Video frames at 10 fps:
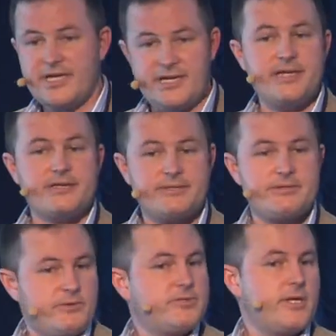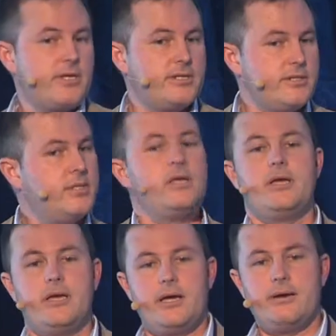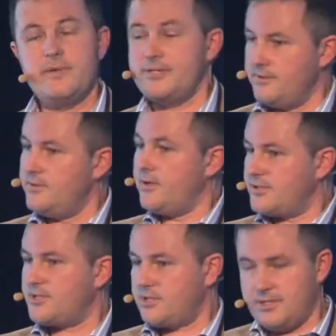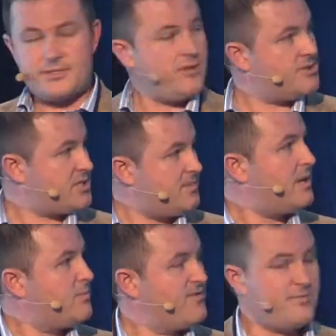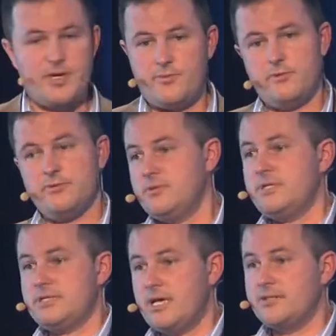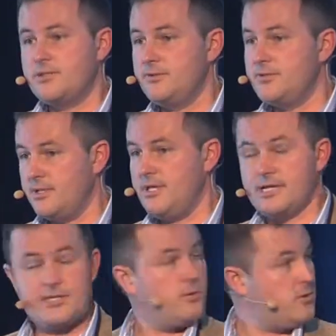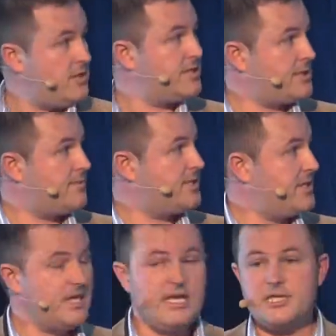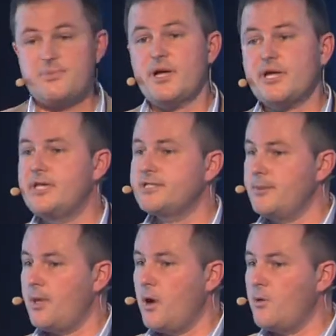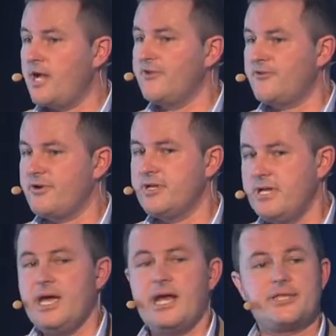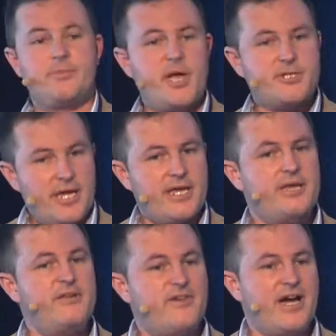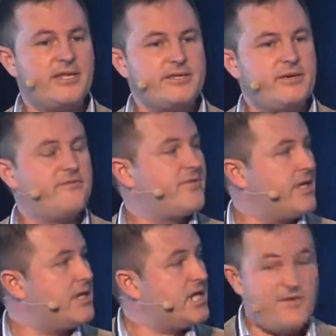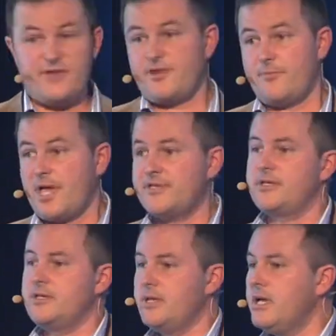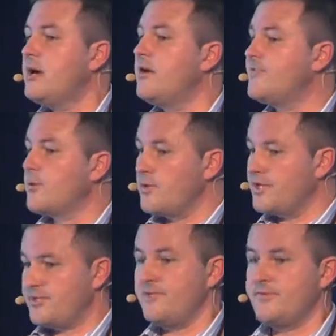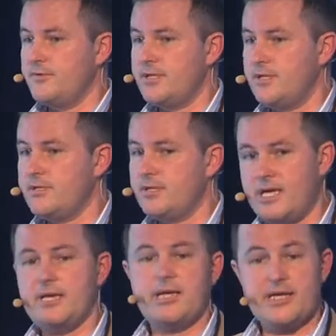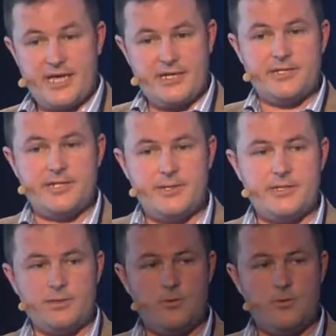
connects New Zealand. Um, not just, it's not just about moving people Uh, to New Zealand, uh, to Auckland, as I've said. It's about connecting the whole country, and it's about taking advantage of the innovative capacity of the rest of New Zealand and, and connecting that to